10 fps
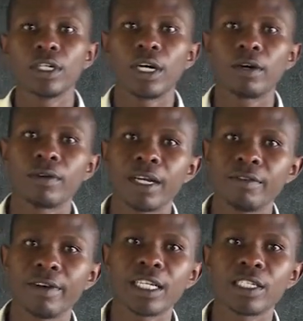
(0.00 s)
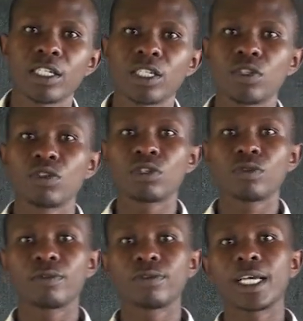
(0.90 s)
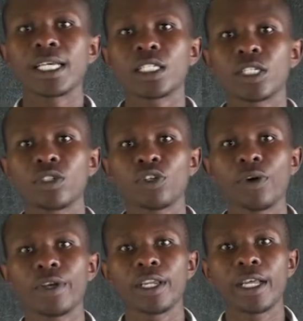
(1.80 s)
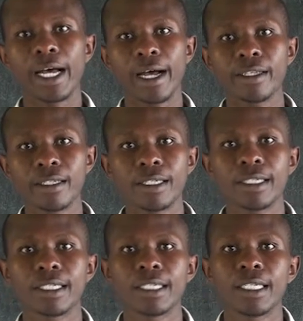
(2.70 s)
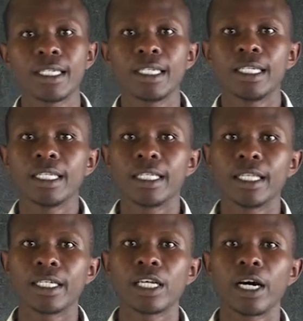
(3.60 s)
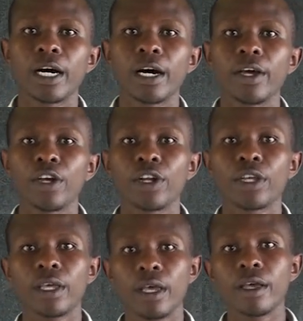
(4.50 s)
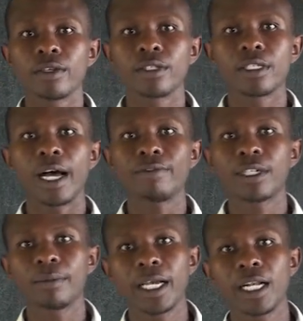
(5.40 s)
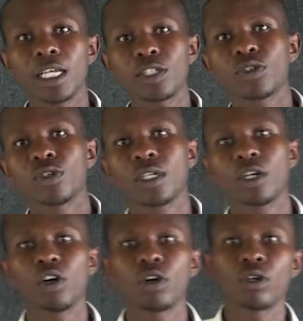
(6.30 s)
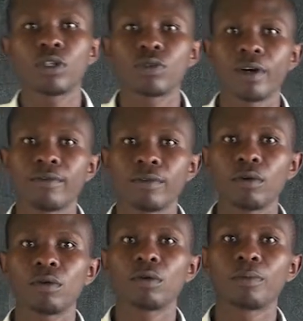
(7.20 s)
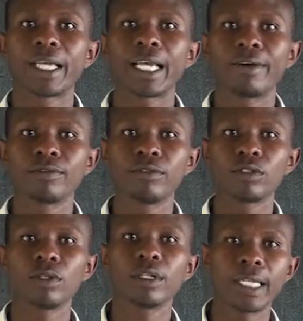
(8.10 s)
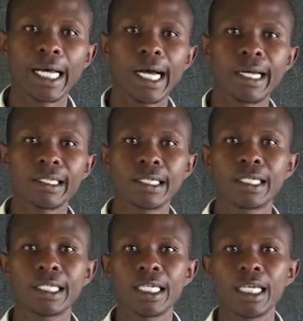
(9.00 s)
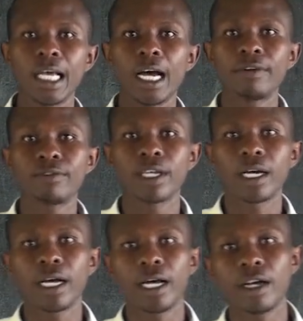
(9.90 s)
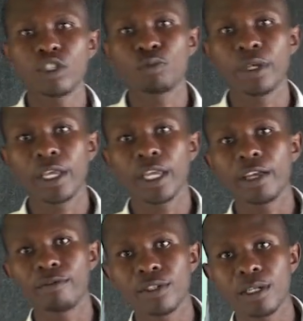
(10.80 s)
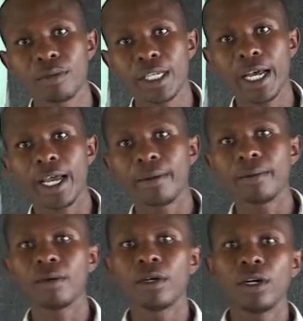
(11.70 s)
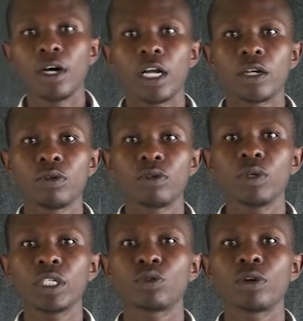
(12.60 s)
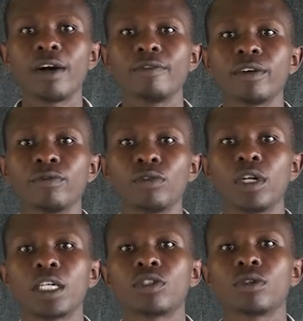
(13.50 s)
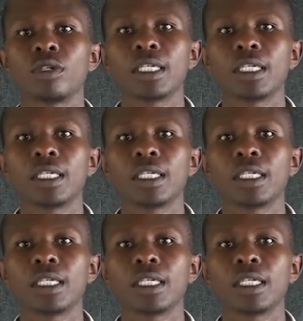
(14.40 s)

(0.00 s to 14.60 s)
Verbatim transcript: I would advise those who have just joined us that uh, in case after my lesson or those who have who may have joined us after us beginning for some time and would wish to have a full lesson,